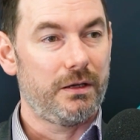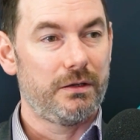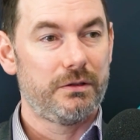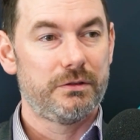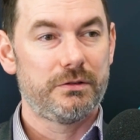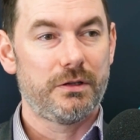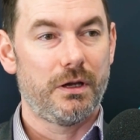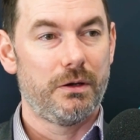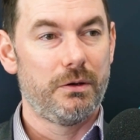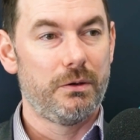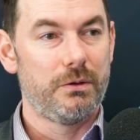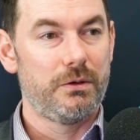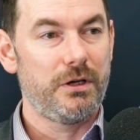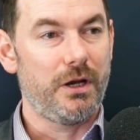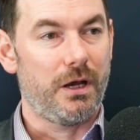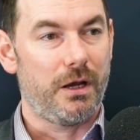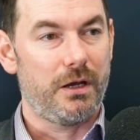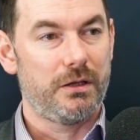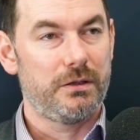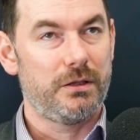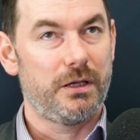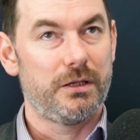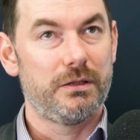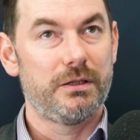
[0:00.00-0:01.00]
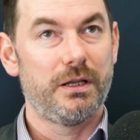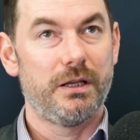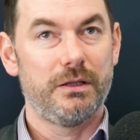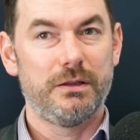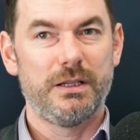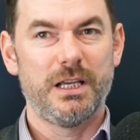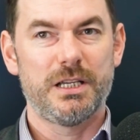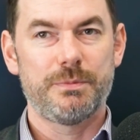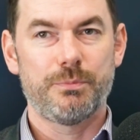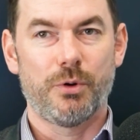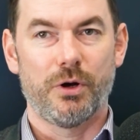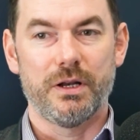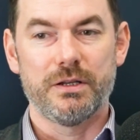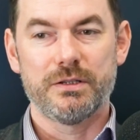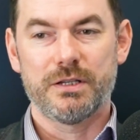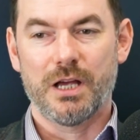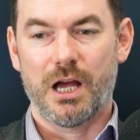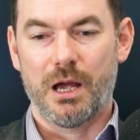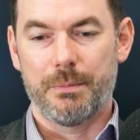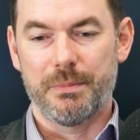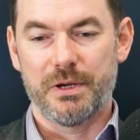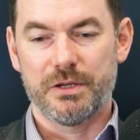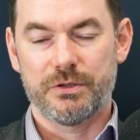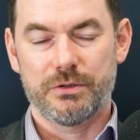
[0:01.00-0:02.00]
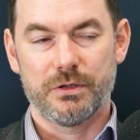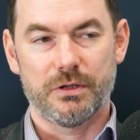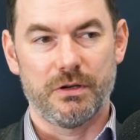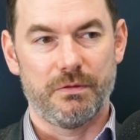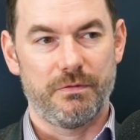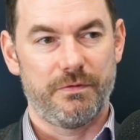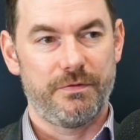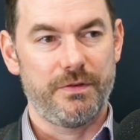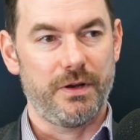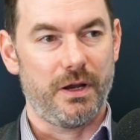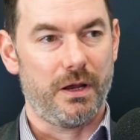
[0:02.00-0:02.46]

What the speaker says: So at this point in time, it's sort of